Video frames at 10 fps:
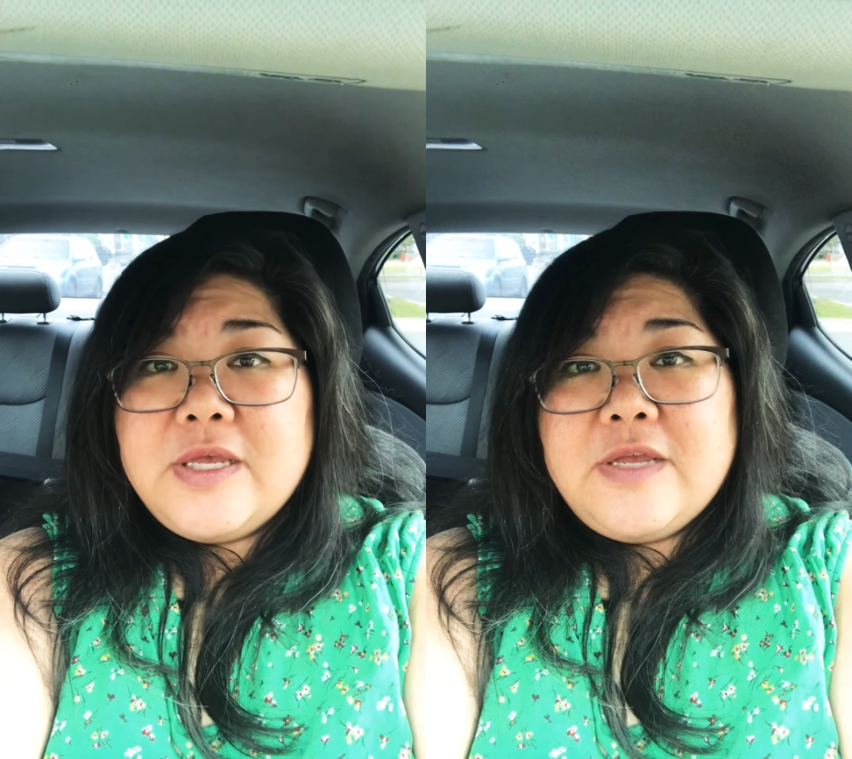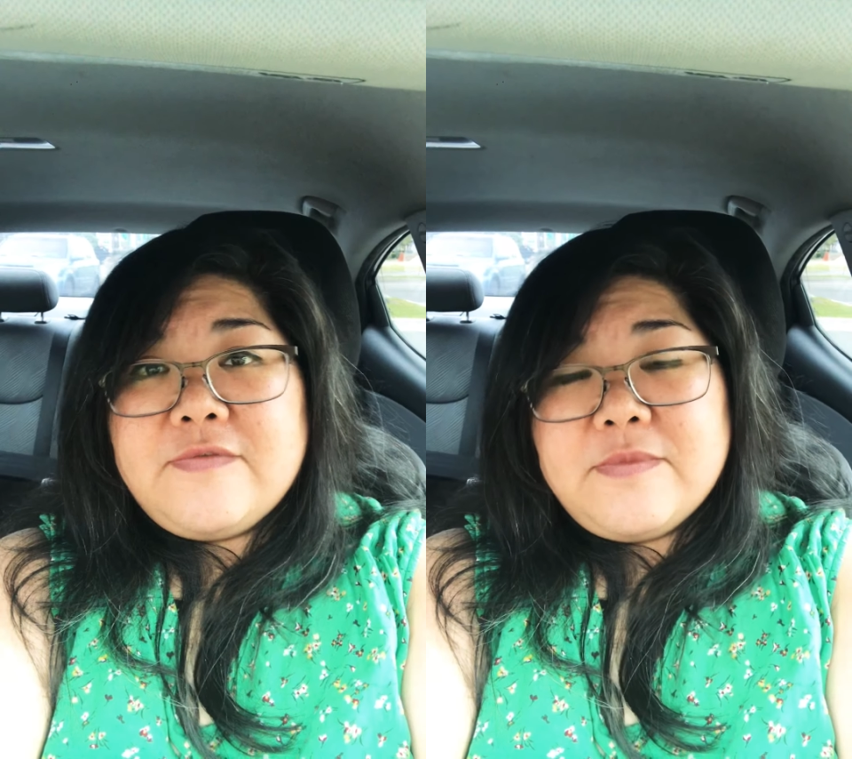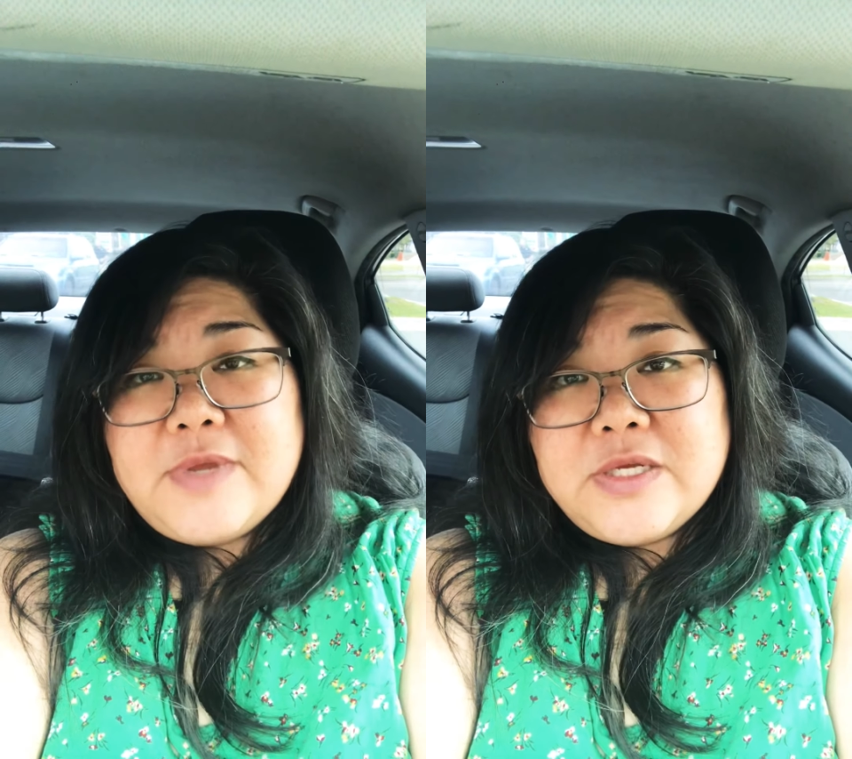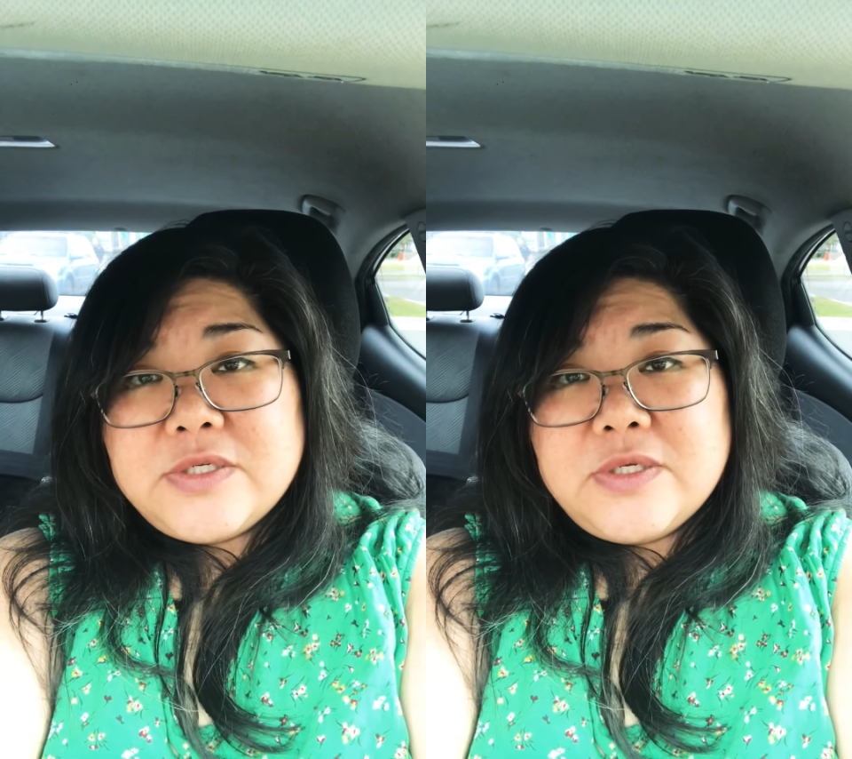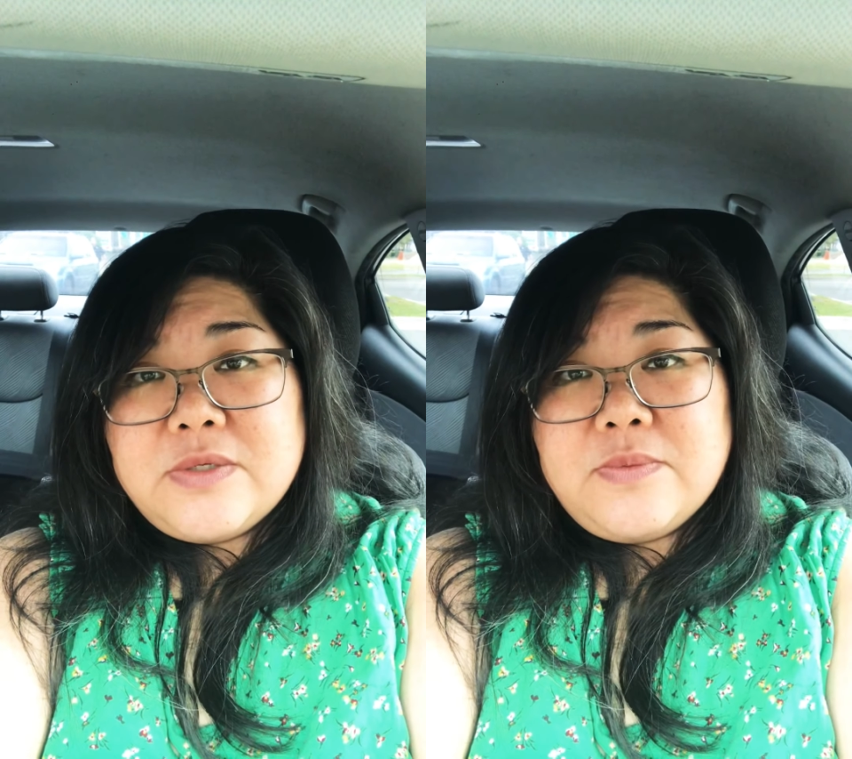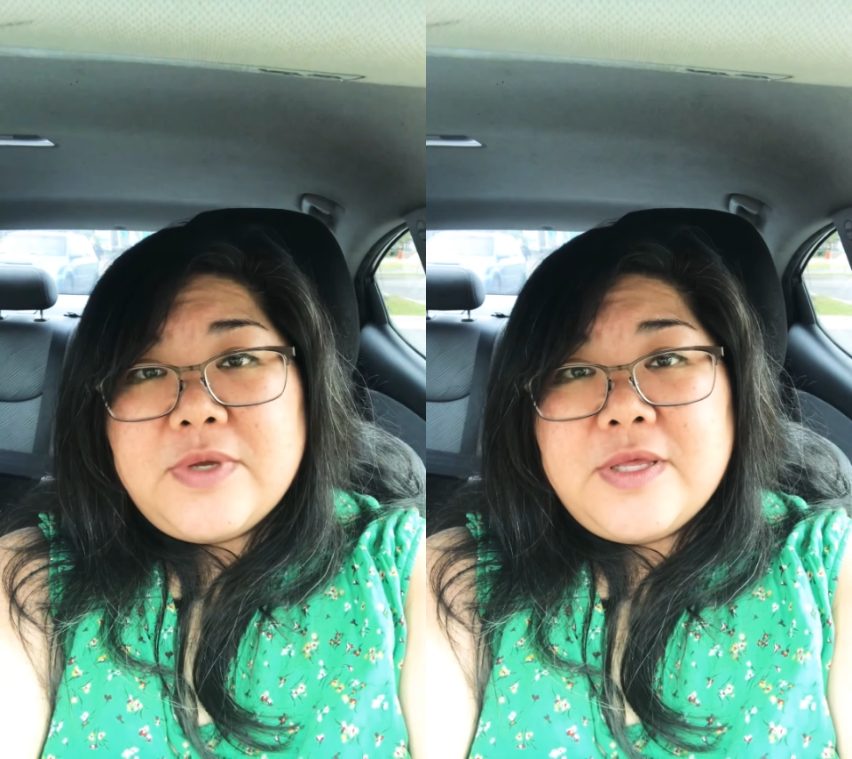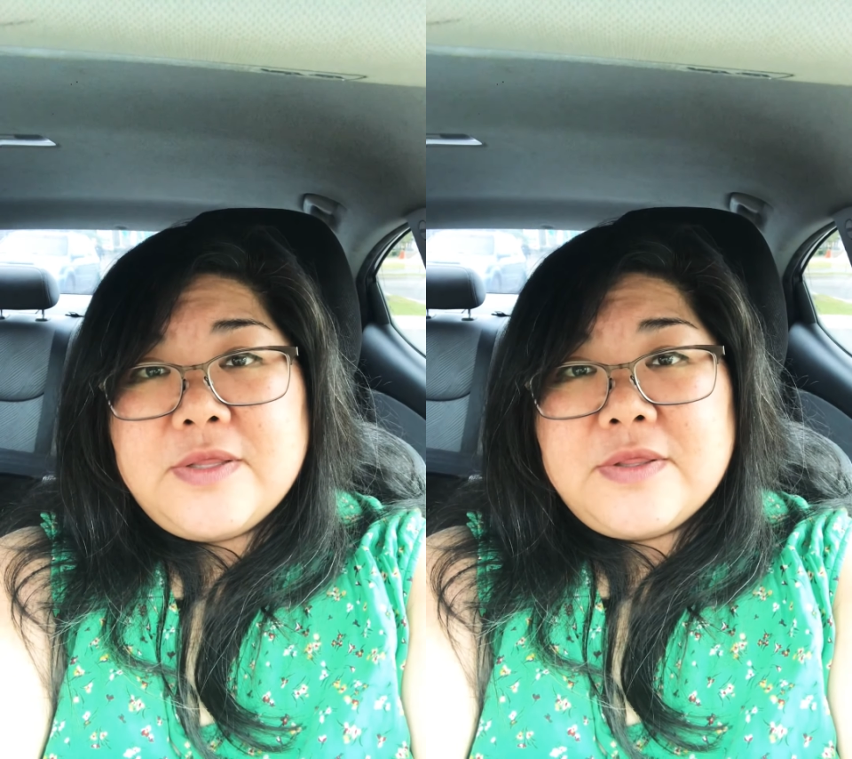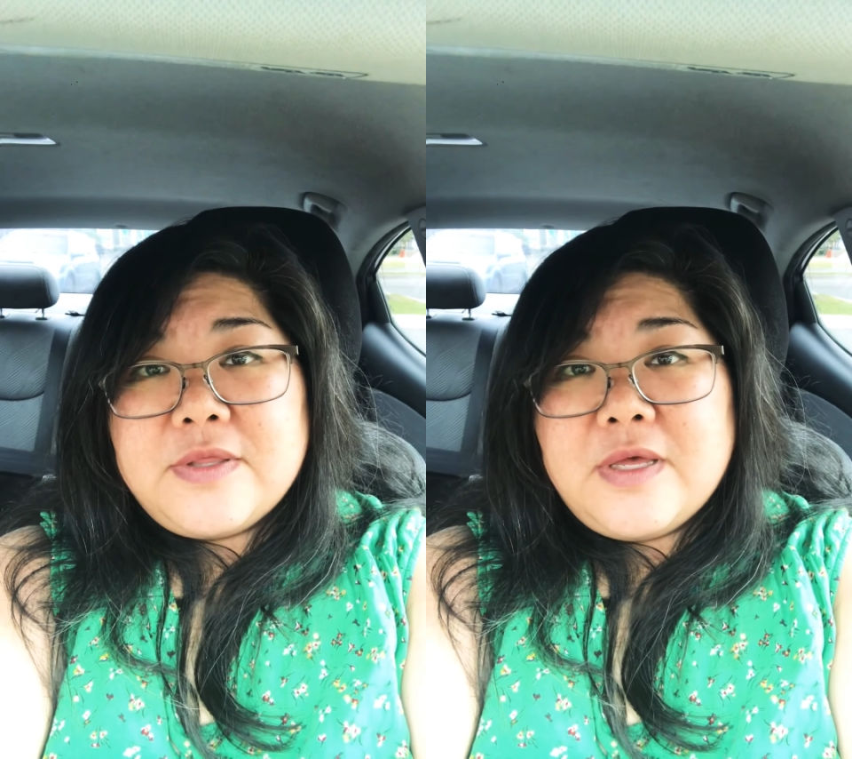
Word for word: information with